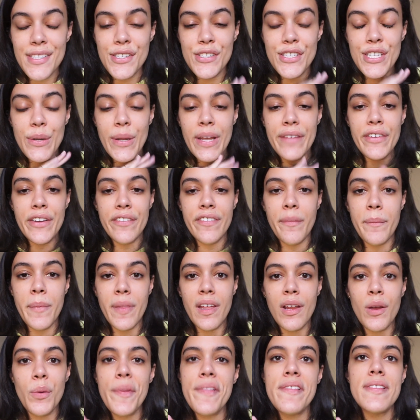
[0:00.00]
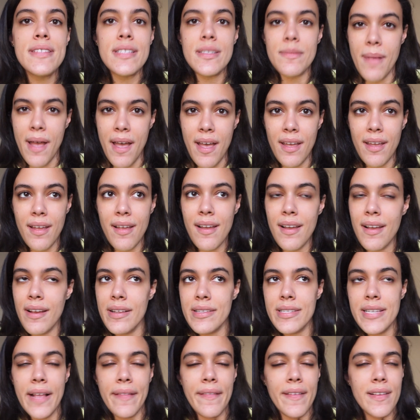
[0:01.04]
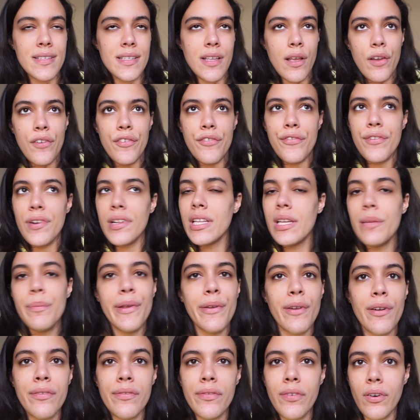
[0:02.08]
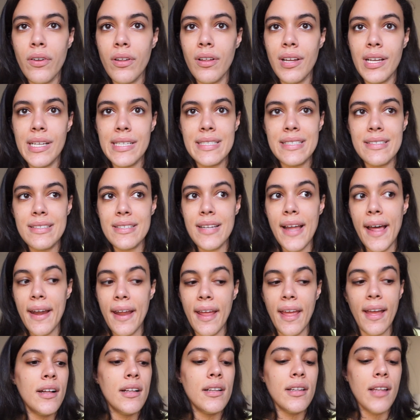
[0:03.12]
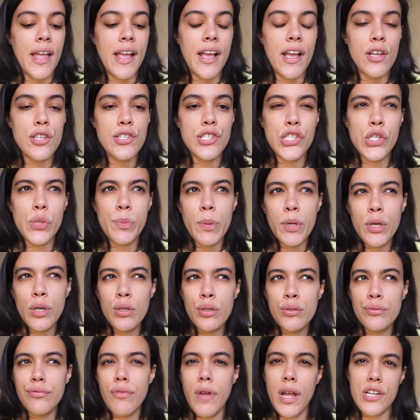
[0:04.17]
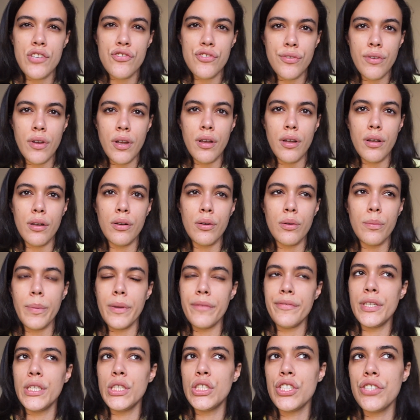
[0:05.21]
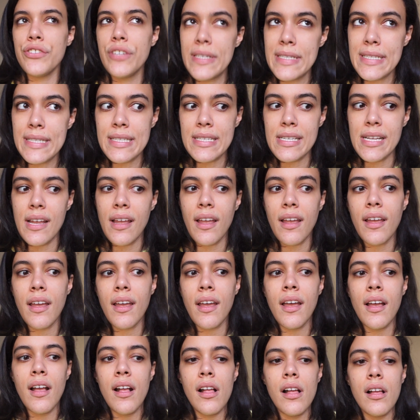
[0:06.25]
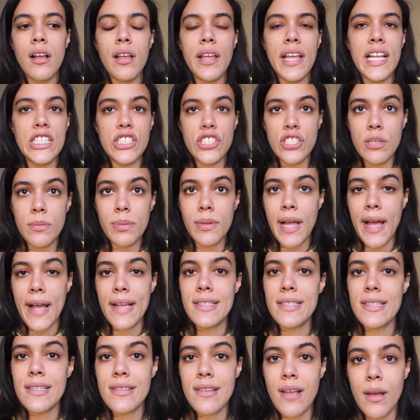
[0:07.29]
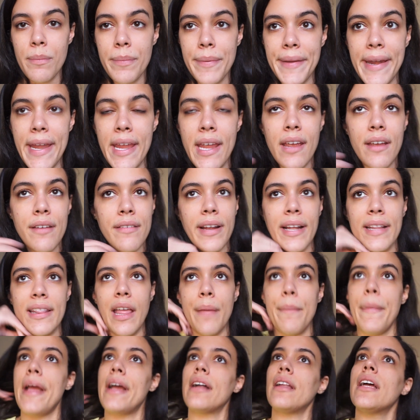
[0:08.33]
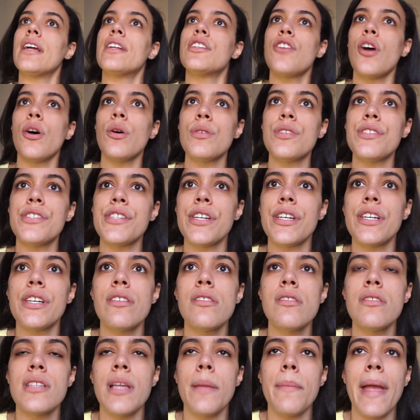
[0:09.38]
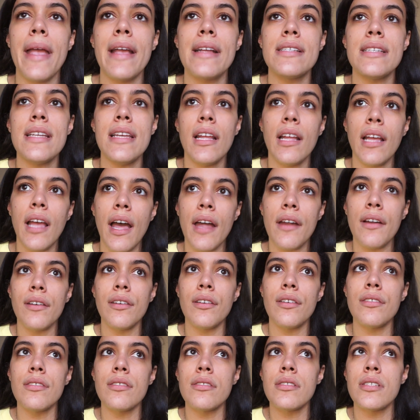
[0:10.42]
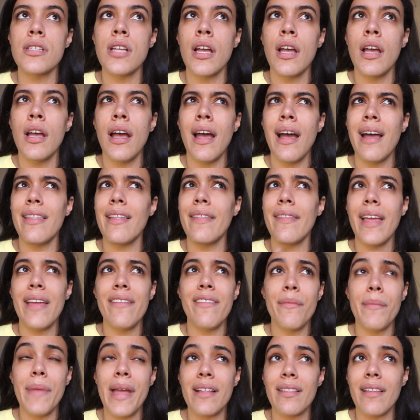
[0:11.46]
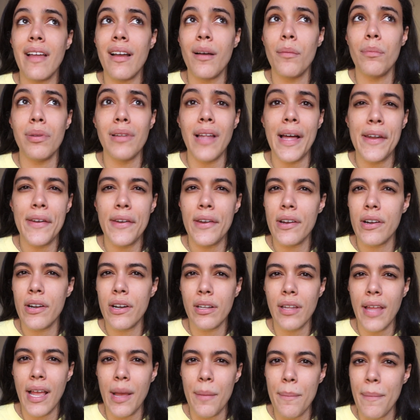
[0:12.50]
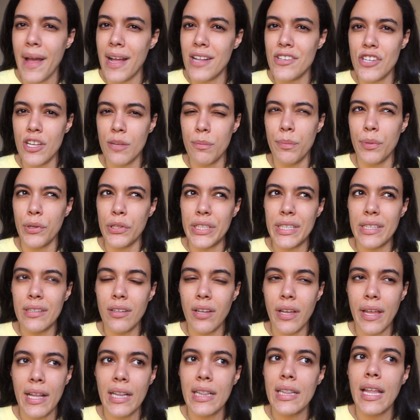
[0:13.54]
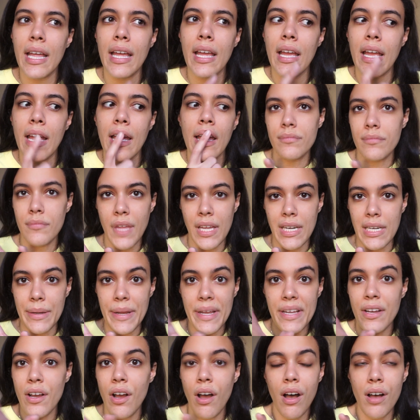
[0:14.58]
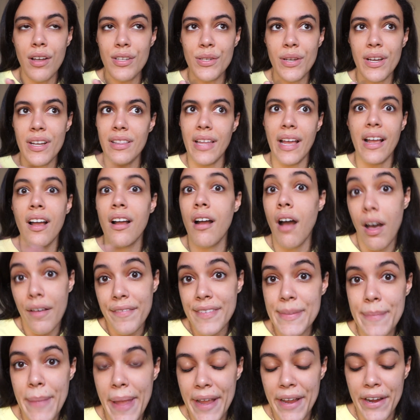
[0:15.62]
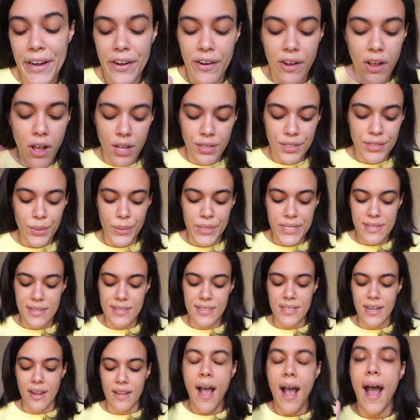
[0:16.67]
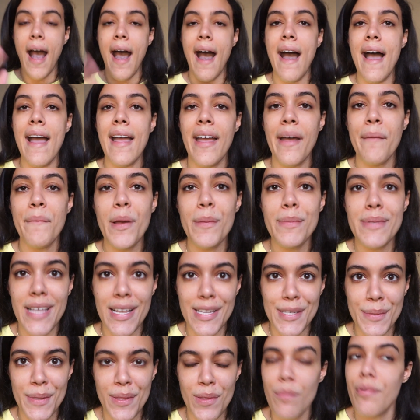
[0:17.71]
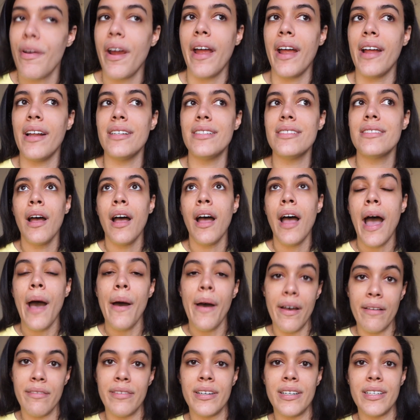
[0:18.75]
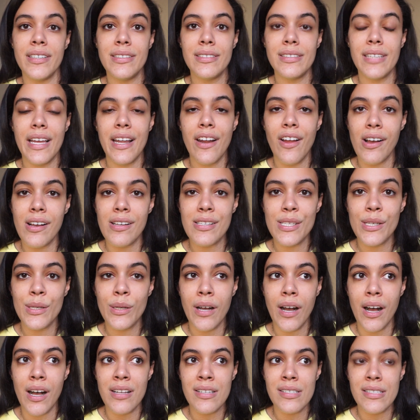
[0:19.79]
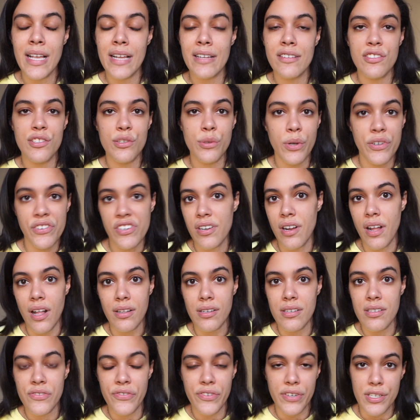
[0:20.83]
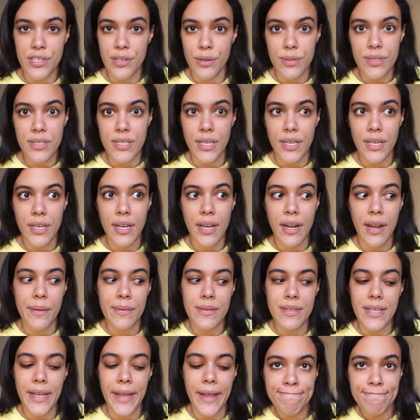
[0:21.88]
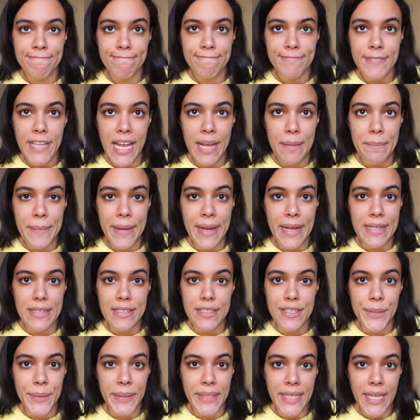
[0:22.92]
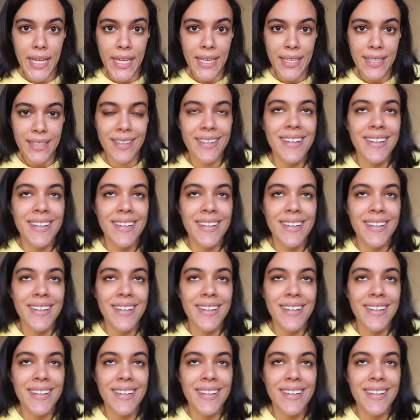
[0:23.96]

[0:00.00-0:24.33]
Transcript: so if you're familiar with Smeg, it's like this really beautiful aesthetic, like super retro but futuristic kitchen appliances company, right? They make like toasters, they make tea kettles, I think they even make like a blender or like a magic bullet looking thing. Anyway, also like a coffee maker, all sorts of stuff. I am obsessed with the brand. However, it also costs like $200 for a toaster, and I was like, I'm not doing that.